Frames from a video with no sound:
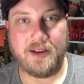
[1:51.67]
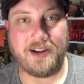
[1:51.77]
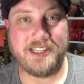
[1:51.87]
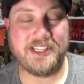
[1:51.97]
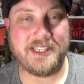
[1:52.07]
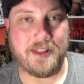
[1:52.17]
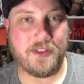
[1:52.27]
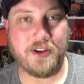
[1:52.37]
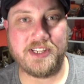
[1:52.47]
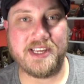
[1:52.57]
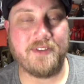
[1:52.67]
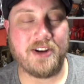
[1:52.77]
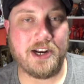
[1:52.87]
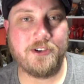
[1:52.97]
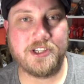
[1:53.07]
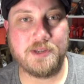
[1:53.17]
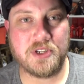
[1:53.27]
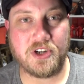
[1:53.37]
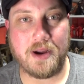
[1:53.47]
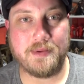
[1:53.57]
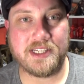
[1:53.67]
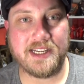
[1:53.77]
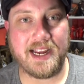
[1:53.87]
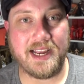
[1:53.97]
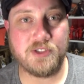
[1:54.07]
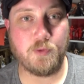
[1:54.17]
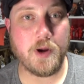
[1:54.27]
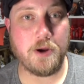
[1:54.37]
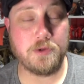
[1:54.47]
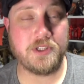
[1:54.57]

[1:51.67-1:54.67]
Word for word: I just hit 3,700 subscribers today as well,